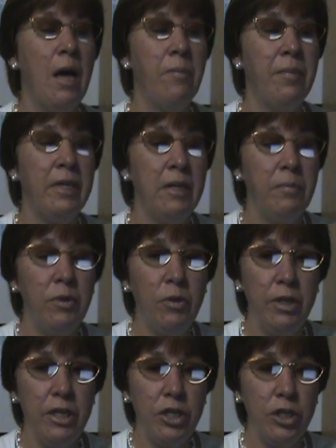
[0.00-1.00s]

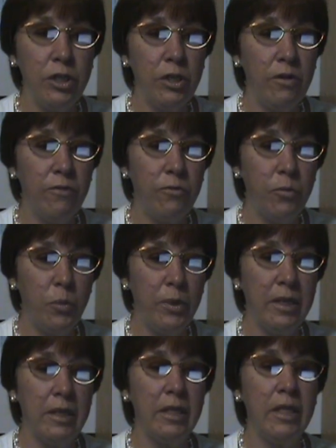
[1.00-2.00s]
manipulation of
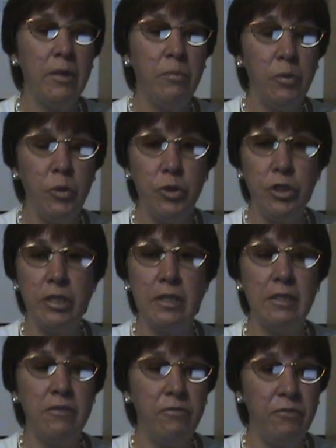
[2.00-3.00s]
will,
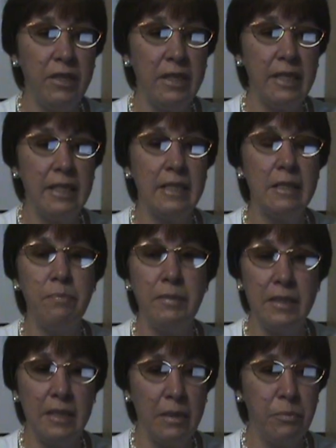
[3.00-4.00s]
emotions, feelings,
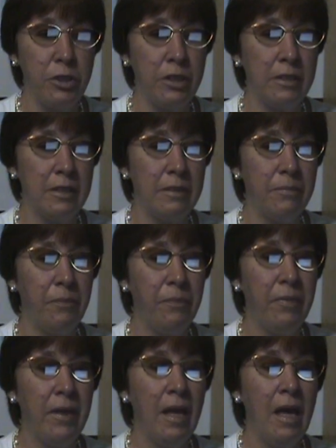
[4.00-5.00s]
perceptions,
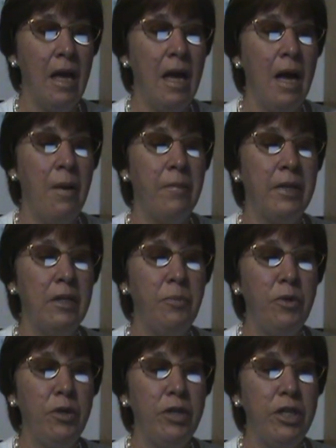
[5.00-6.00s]

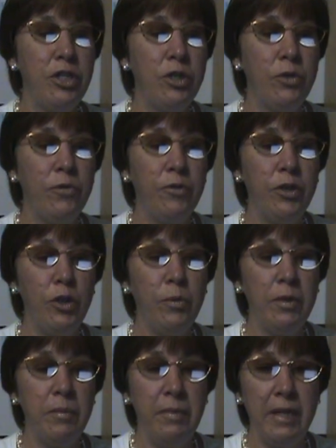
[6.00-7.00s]
manipulation of
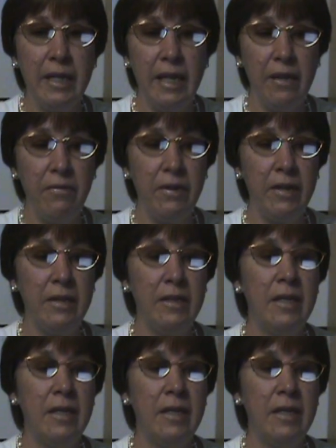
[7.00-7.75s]
human behavior,